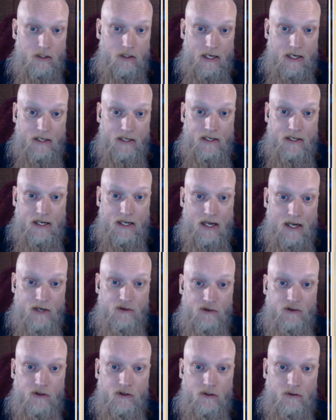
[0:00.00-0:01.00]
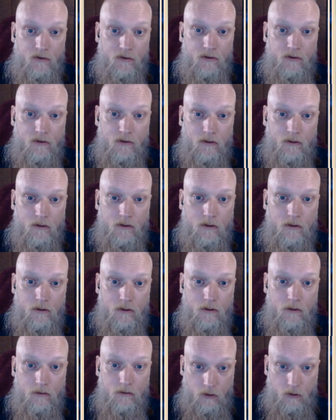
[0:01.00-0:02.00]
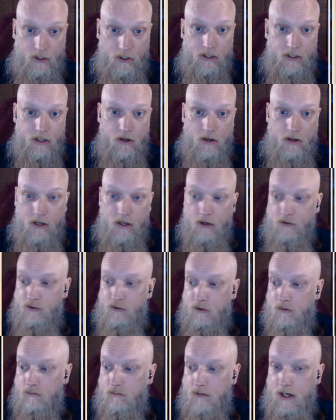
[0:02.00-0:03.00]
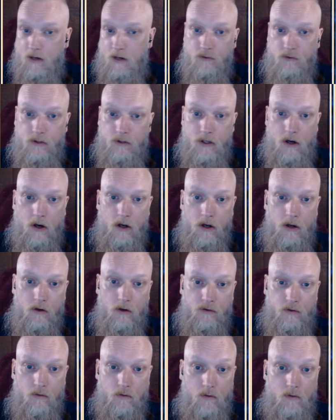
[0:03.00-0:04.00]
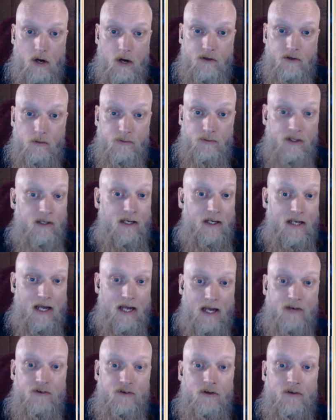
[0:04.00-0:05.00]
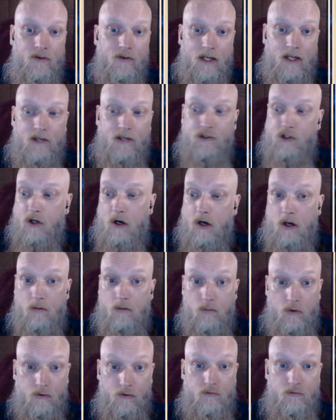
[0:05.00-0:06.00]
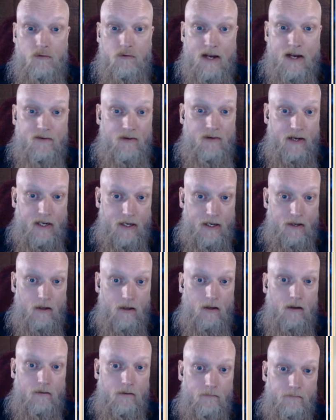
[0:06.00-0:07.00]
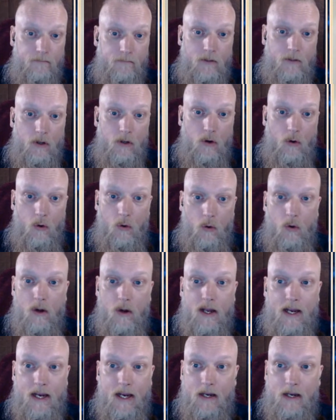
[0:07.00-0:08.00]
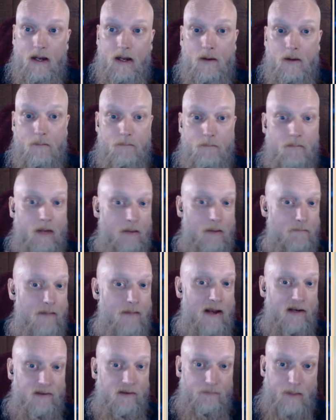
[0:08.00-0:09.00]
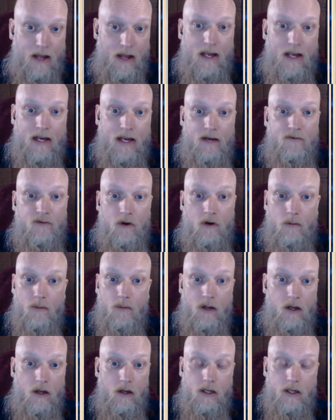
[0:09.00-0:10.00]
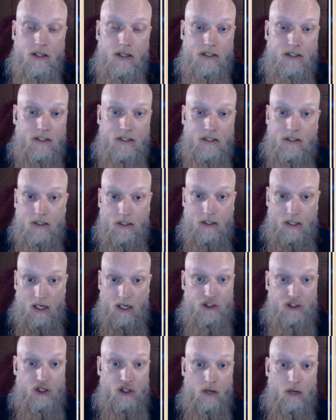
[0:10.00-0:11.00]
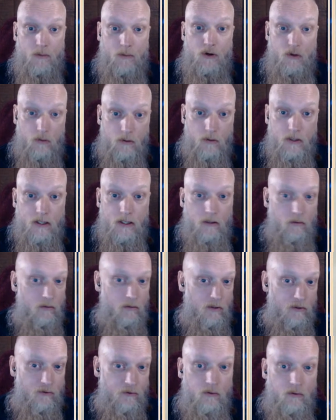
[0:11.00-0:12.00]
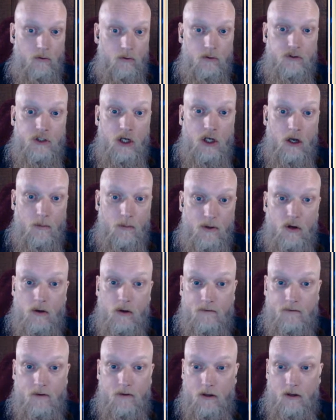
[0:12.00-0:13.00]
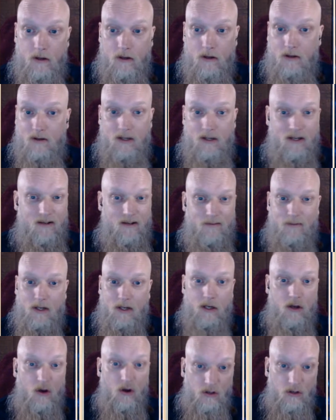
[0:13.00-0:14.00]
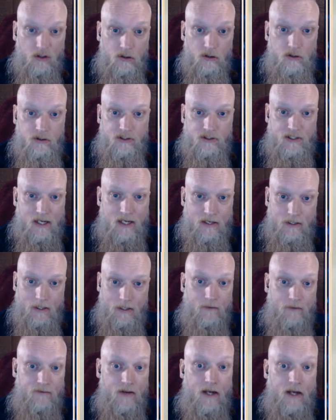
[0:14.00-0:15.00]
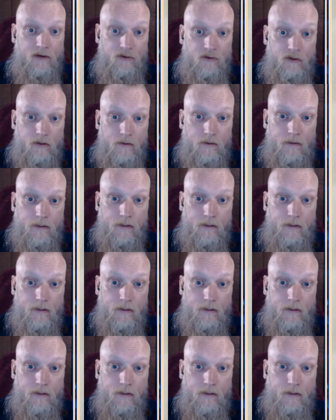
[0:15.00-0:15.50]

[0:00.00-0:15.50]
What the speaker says: indications, looking at the archaeological records and the archaeological write-ups, indications that child was gravely ill or in immense pain from a terminal illness or a long-standing infection.